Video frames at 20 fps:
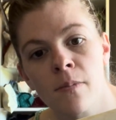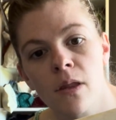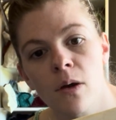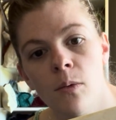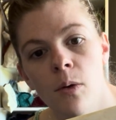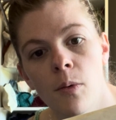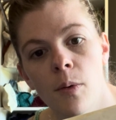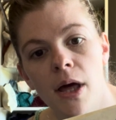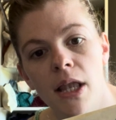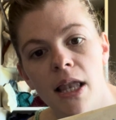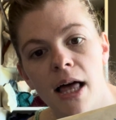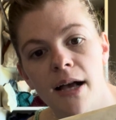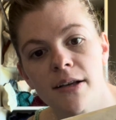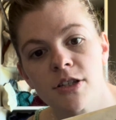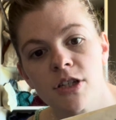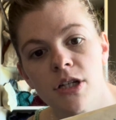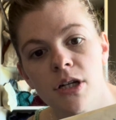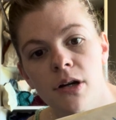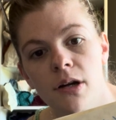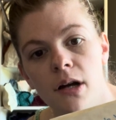we went
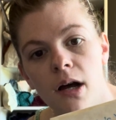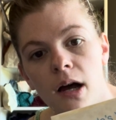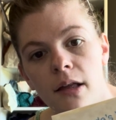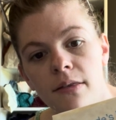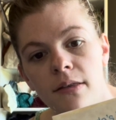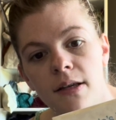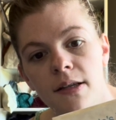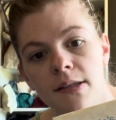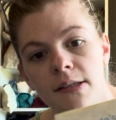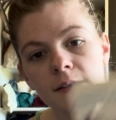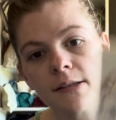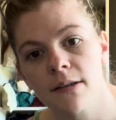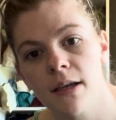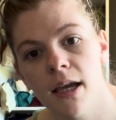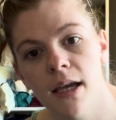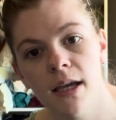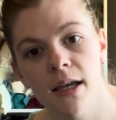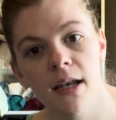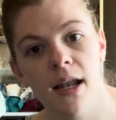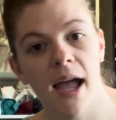last year and got this,
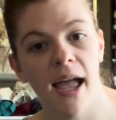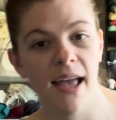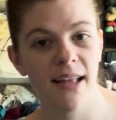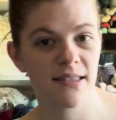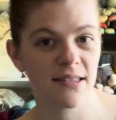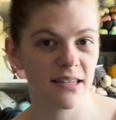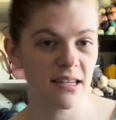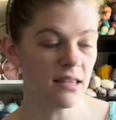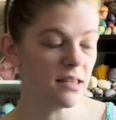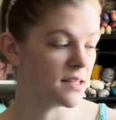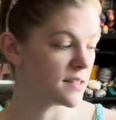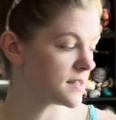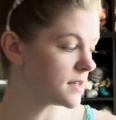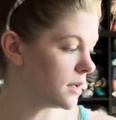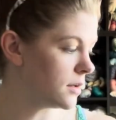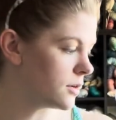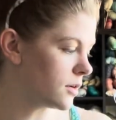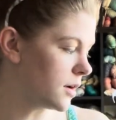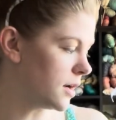and I had seen this color